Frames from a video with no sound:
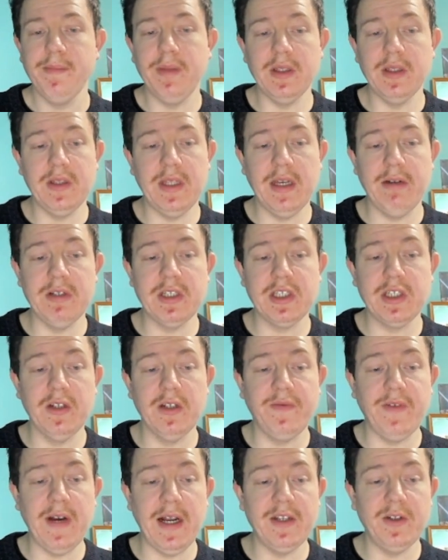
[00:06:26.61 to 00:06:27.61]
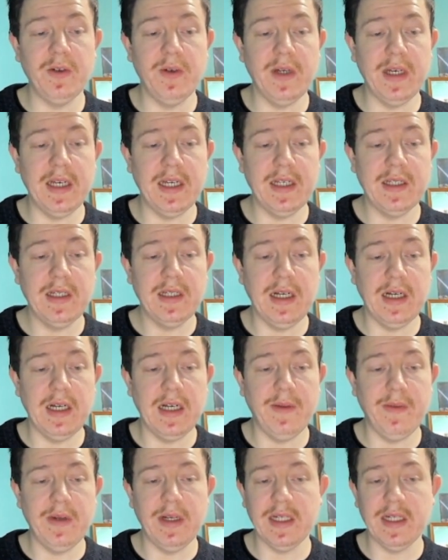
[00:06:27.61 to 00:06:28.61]
But there is good value here.
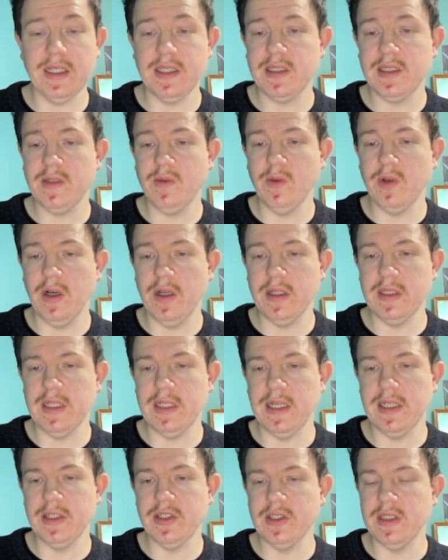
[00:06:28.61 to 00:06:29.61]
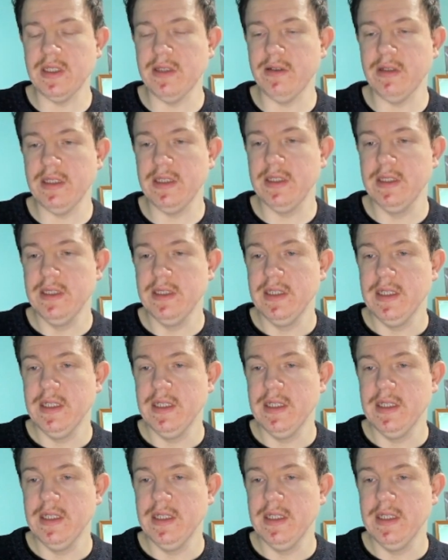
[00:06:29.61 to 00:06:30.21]
And I guess we'll go into Legendary.